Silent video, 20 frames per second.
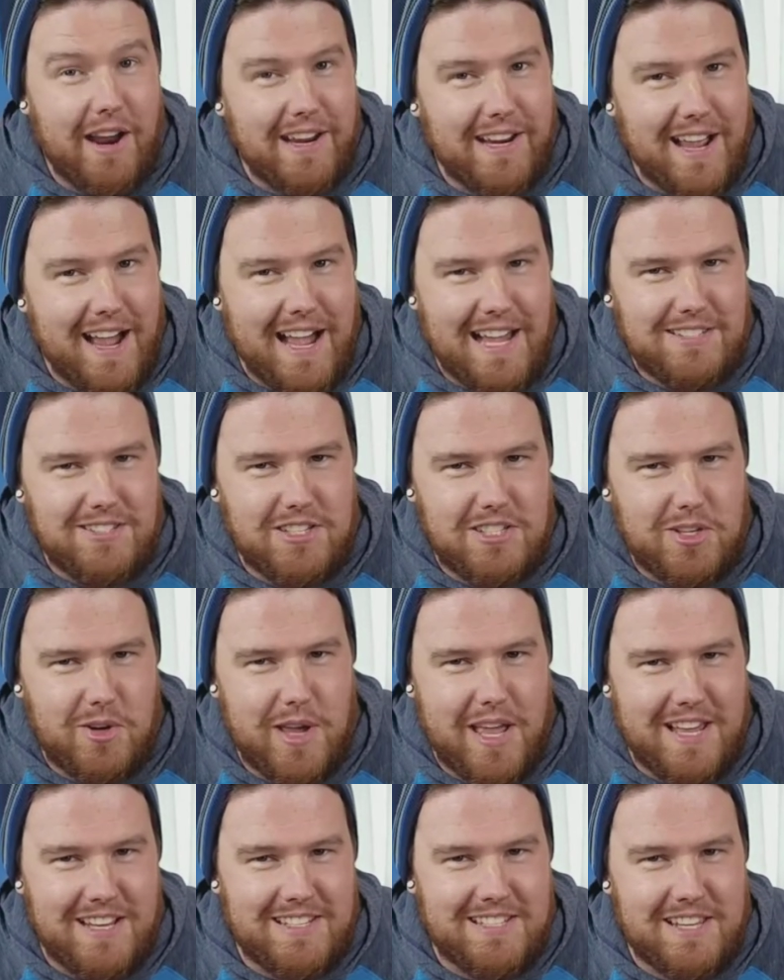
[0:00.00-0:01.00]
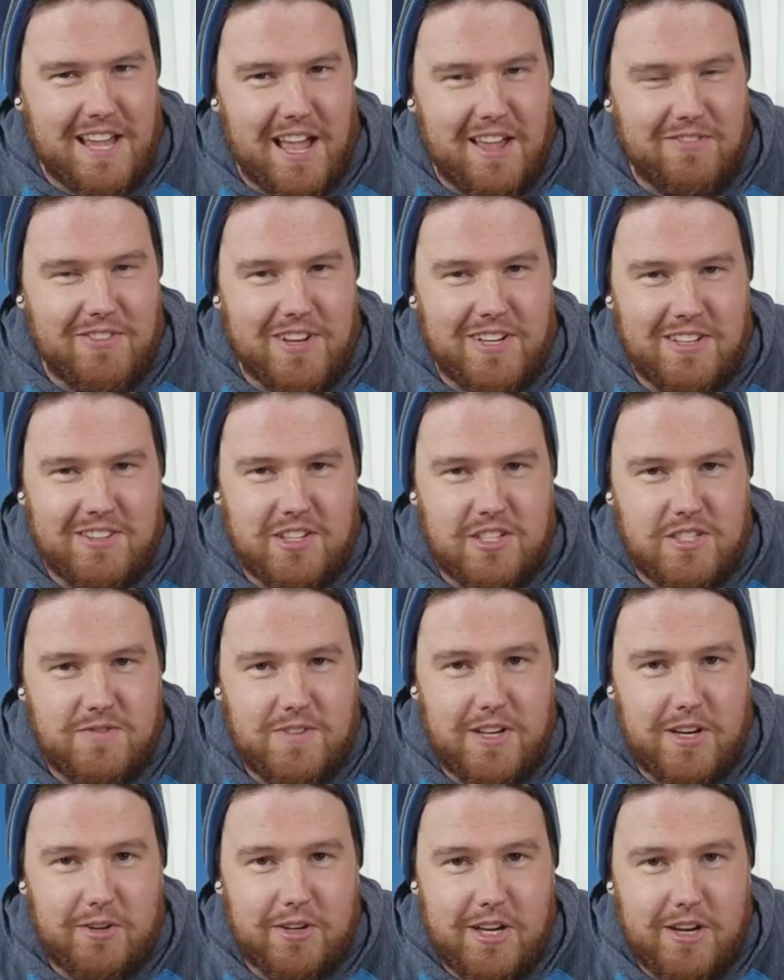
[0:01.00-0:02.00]
Alright guys, let's go ahead and dive into this
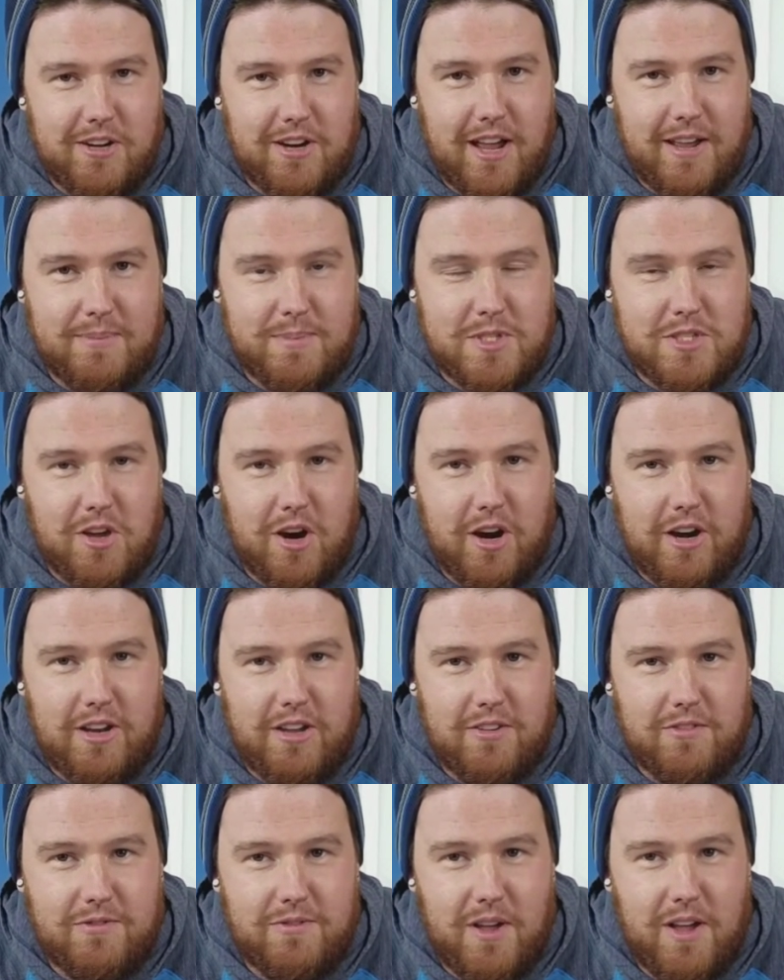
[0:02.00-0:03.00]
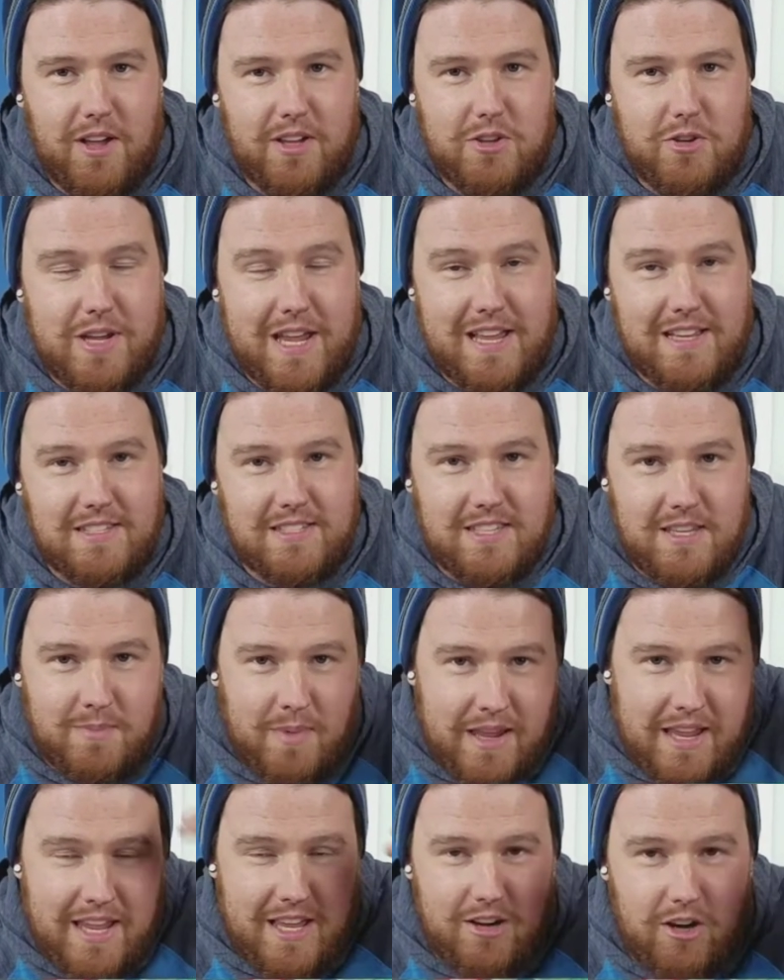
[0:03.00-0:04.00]
video here. I'm sorry if uh, you can't see
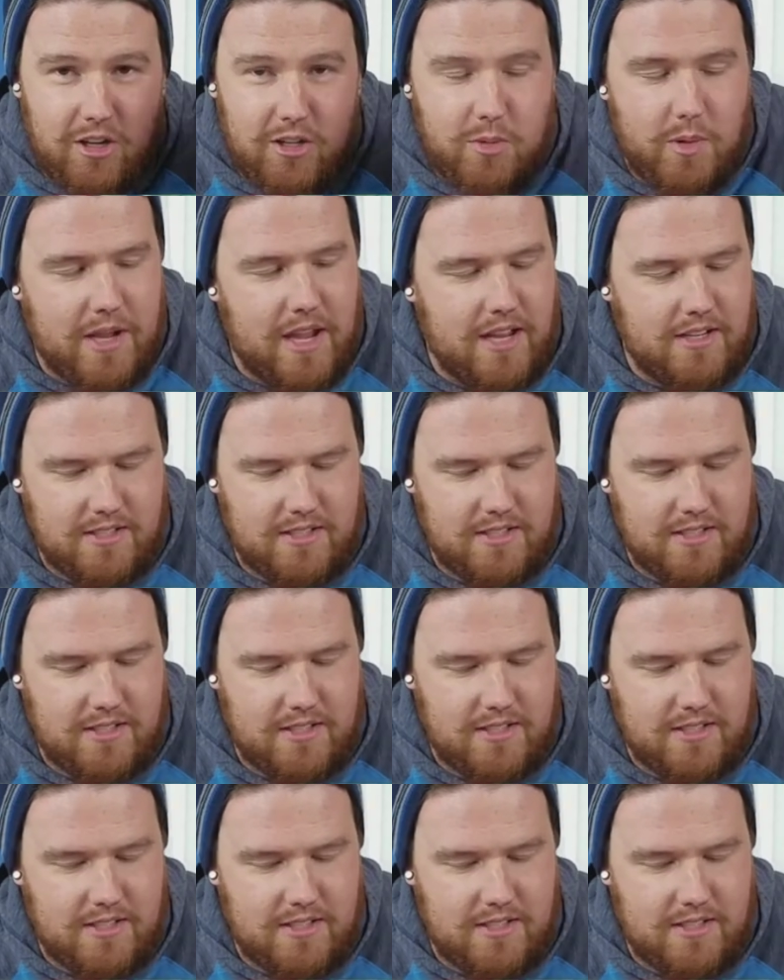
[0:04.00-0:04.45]
my head all the way.